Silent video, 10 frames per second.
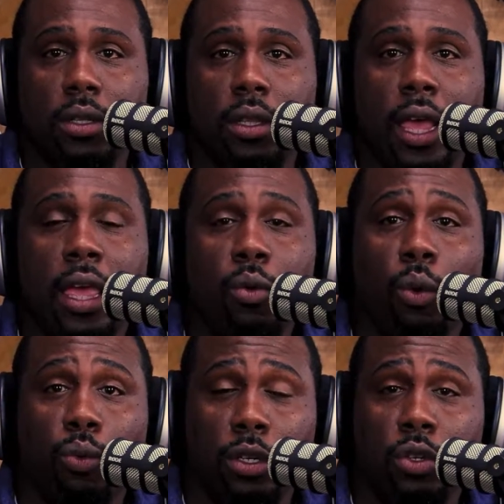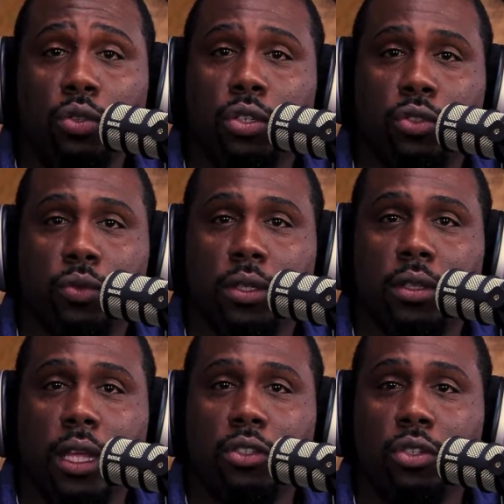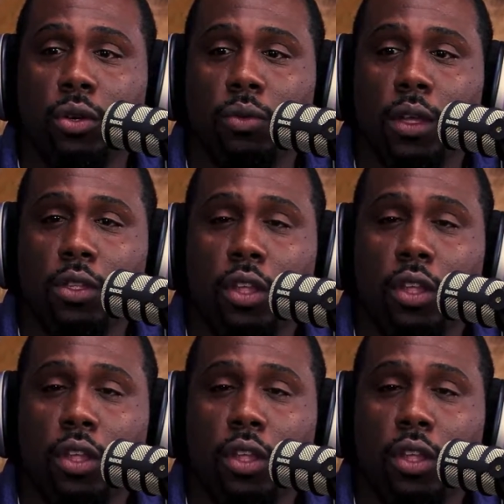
that he will renew your strength, that you